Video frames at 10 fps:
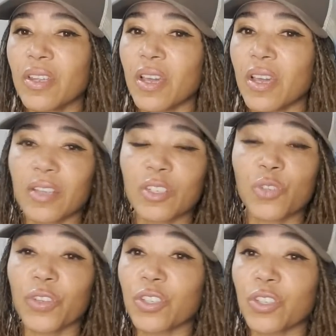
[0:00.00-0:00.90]
And I just
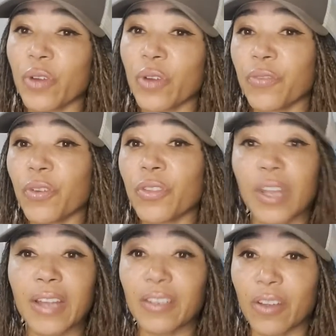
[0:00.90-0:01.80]
feel so grateful that
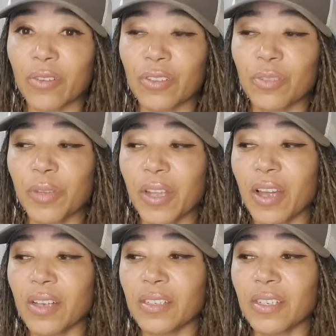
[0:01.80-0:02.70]
I don't,
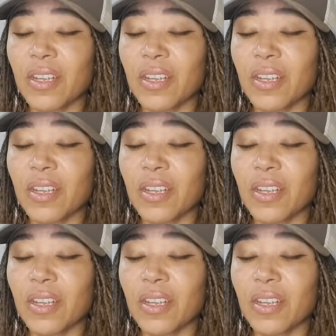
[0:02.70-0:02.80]
because